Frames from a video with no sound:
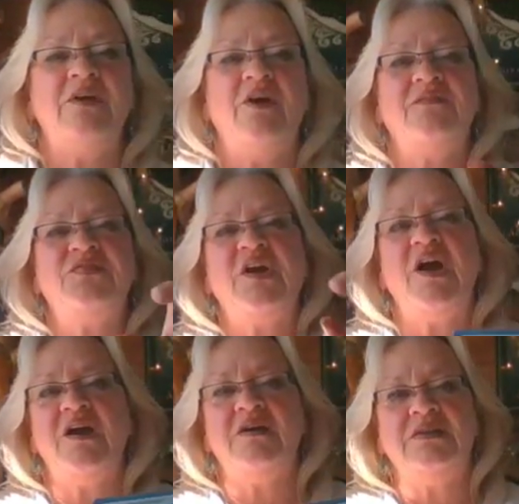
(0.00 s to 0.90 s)
Right off the
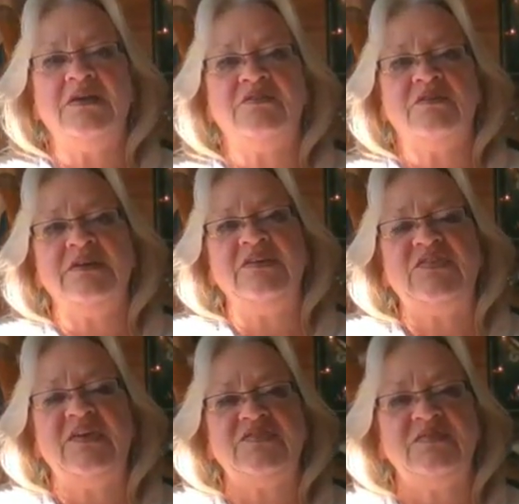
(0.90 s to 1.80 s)
card, literally
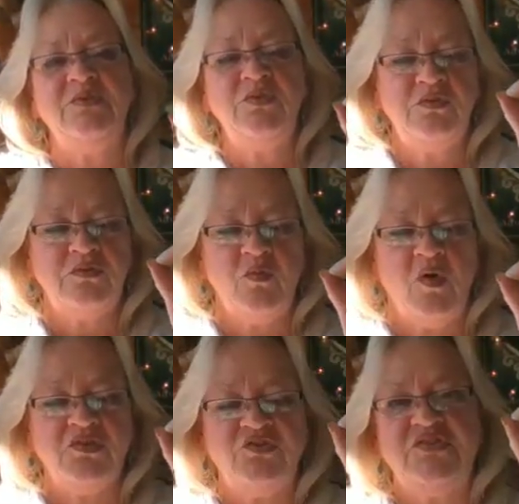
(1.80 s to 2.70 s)
says the moon
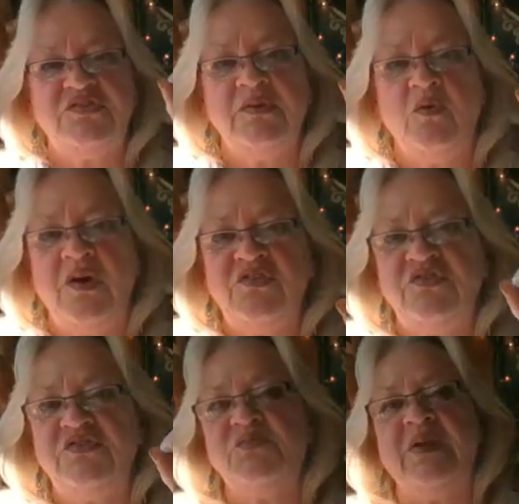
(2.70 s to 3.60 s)
watches and
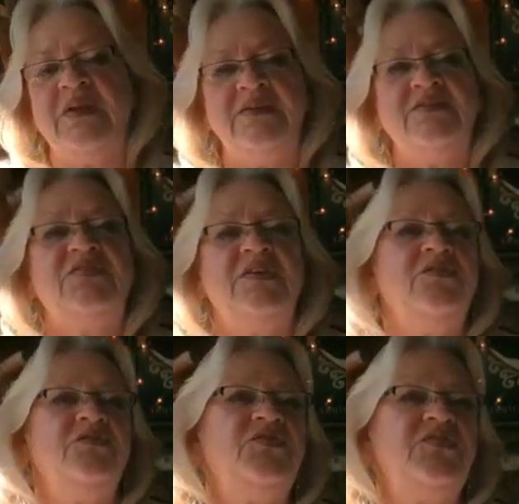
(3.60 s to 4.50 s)
questions what it is
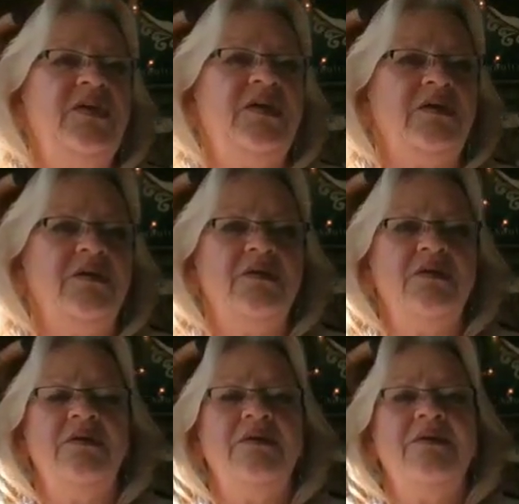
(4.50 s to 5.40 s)
that you see.
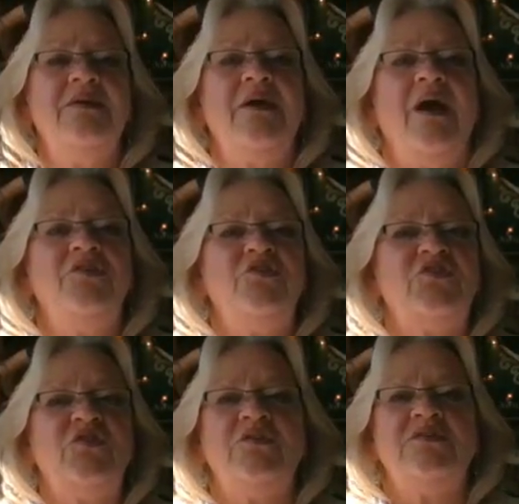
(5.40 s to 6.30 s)
I
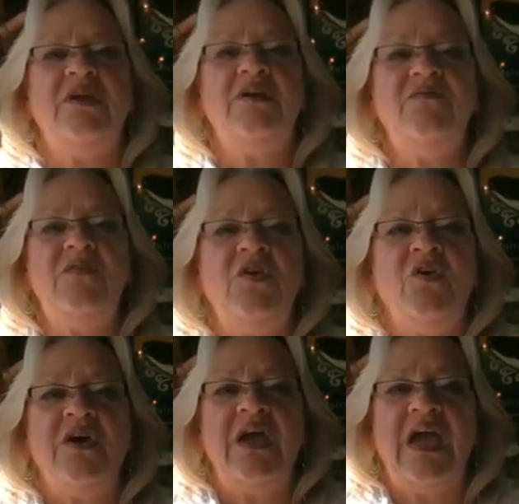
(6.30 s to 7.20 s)
just heard give
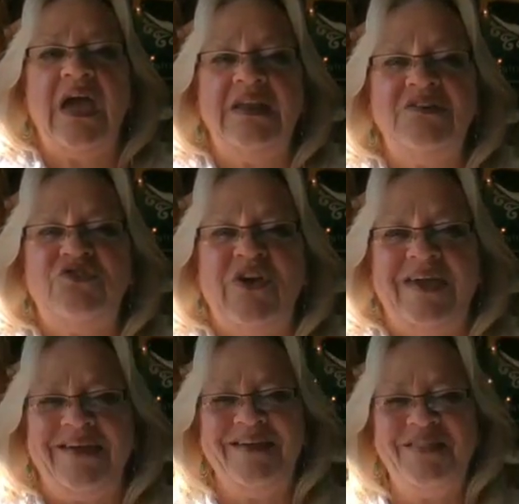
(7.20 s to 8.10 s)
your head a
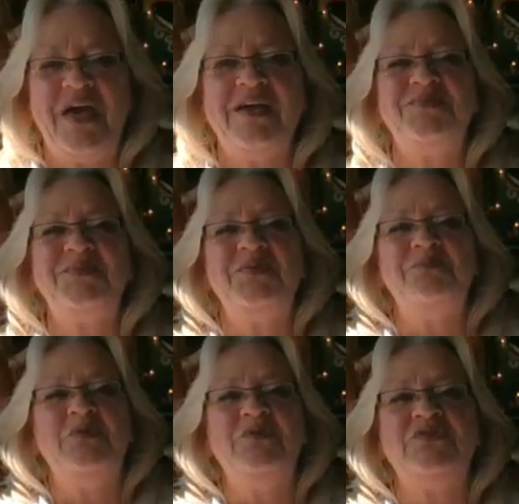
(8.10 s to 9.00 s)
shake. That's what the
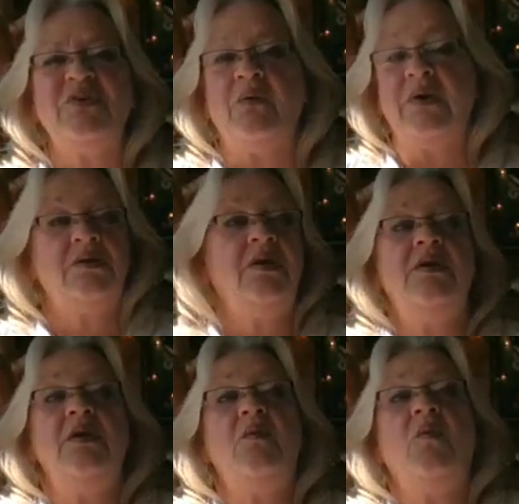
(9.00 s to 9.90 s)
moon is going.
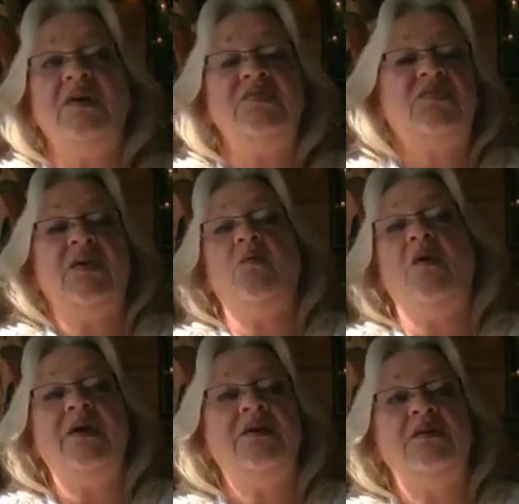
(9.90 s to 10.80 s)
What? Say
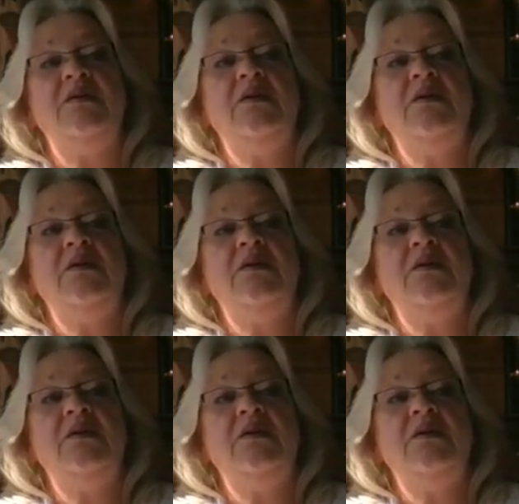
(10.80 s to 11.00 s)
what?